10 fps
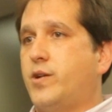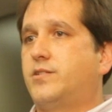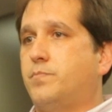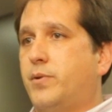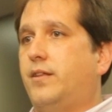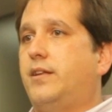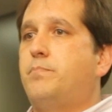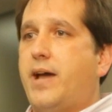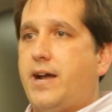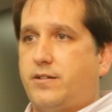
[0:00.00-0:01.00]
that
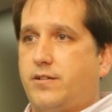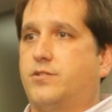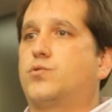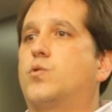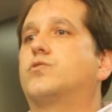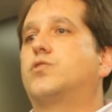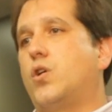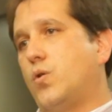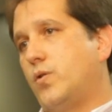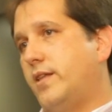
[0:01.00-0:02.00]
traceability back to the
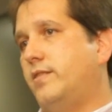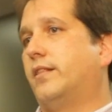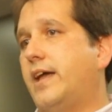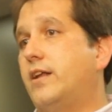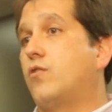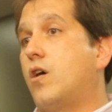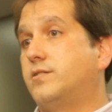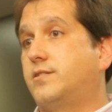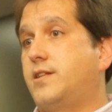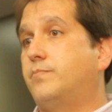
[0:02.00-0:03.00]
source code and the
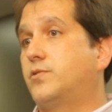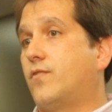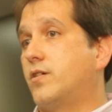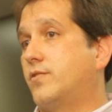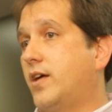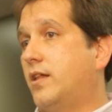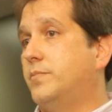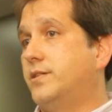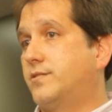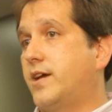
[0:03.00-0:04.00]
later on steps of our
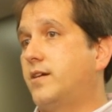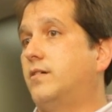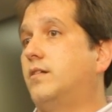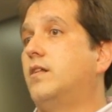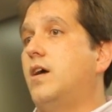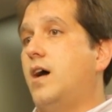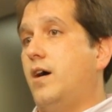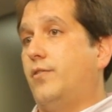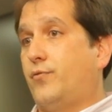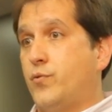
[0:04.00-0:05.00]
development cycle
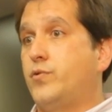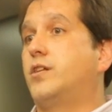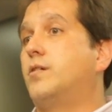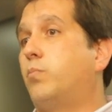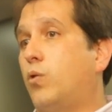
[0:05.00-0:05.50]
through